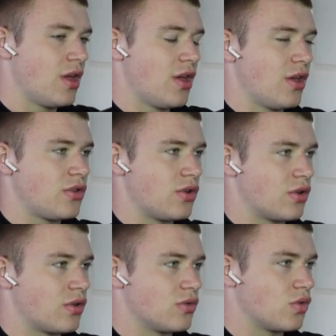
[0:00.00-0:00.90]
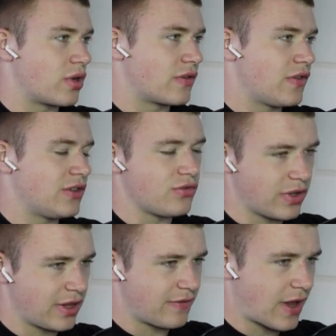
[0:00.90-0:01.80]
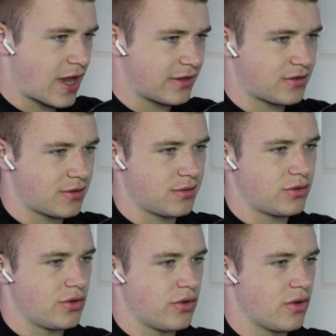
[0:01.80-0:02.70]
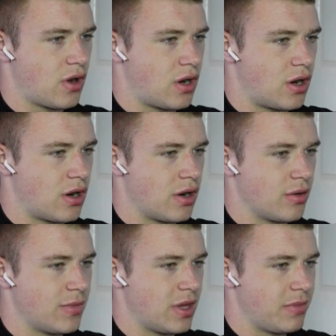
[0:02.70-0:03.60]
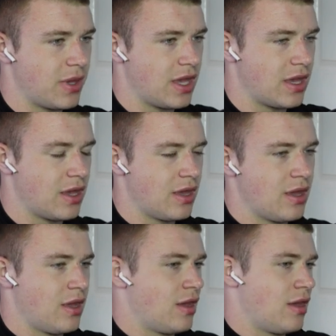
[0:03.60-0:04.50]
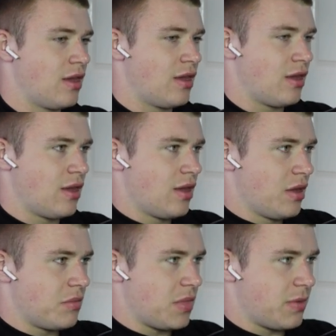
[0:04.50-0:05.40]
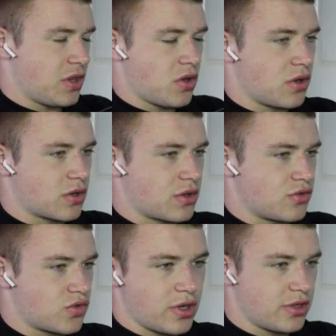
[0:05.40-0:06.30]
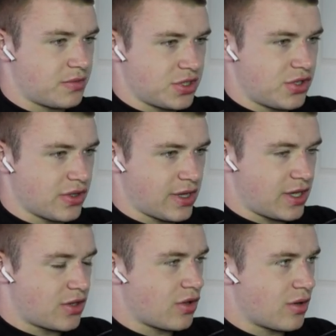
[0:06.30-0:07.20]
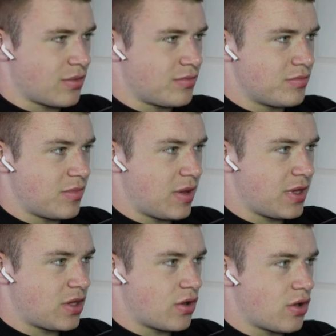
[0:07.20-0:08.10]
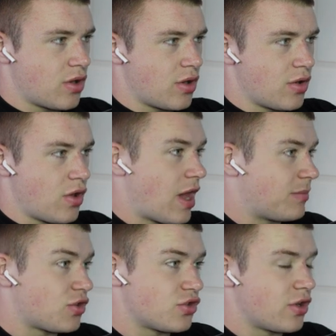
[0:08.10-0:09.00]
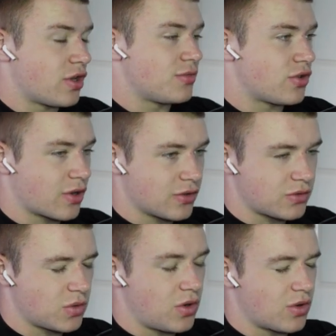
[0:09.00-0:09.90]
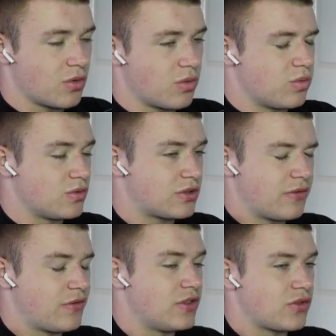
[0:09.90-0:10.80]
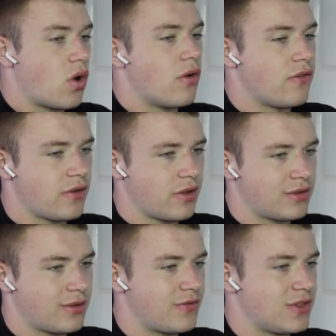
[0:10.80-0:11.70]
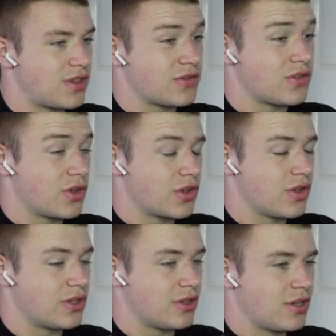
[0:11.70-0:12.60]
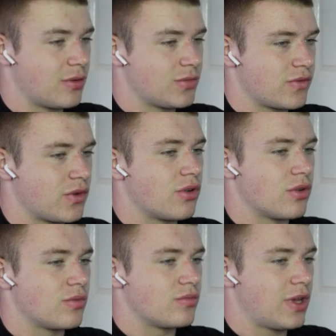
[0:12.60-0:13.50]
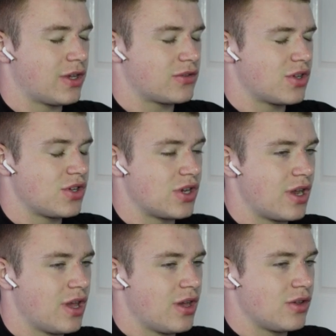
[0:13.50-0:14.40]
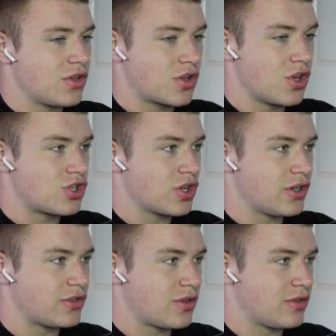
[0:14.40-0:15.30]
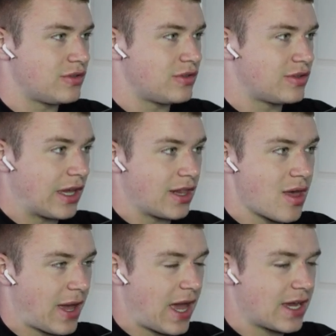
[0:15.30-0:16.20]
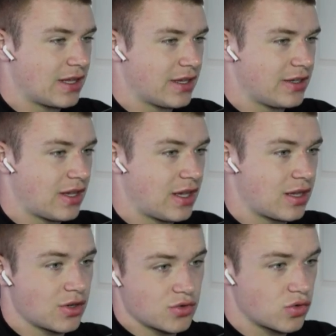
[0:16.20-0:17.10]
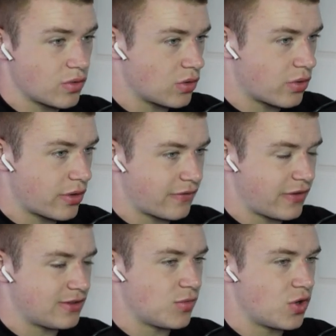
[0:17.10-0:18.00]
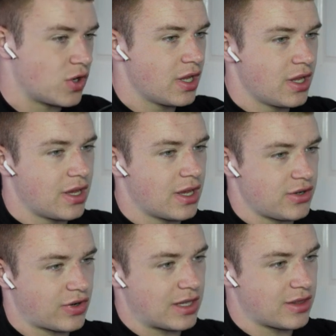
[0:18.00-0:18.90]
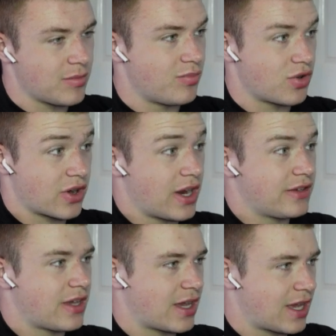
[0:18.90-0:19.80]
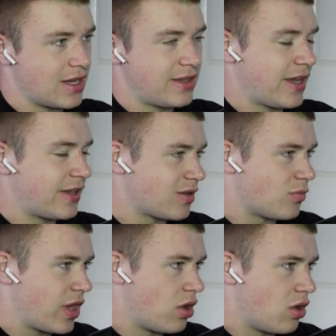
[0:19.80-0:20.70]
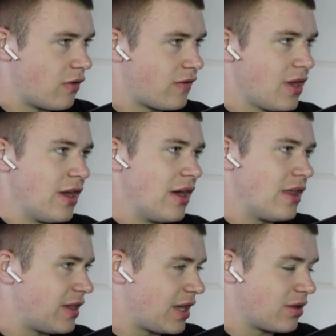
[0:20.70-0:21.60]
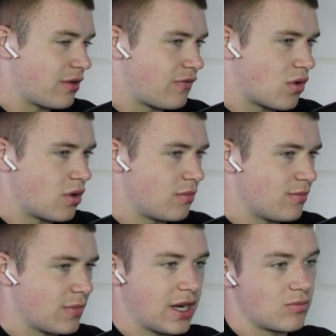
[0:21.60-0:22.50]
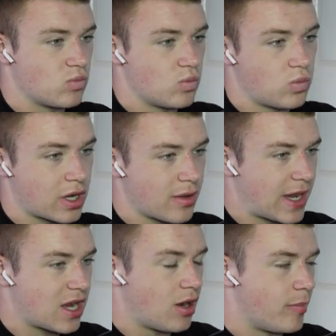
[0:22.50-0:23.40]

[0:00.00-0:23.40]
your lowering phase is really fast, you are maybe not controlling as much as you like, maybe your hips are shooting up during a squat, or something's off, something doesn't look good in terms of your execution. You could just dial it back and, let's say, control the loading phase more and try and then progress it again, take some weight off, nail the form, and then work it back up.